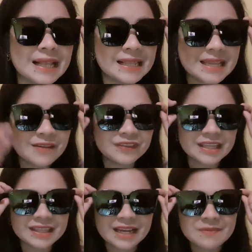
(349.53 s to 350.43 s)
live
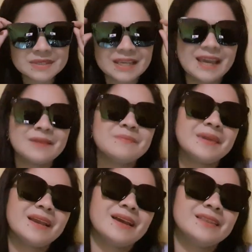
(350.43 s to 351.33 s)
the dreams, and
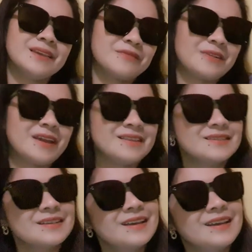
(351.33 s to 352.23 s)
make a
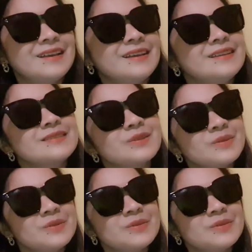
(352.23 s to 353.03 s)
difference. So,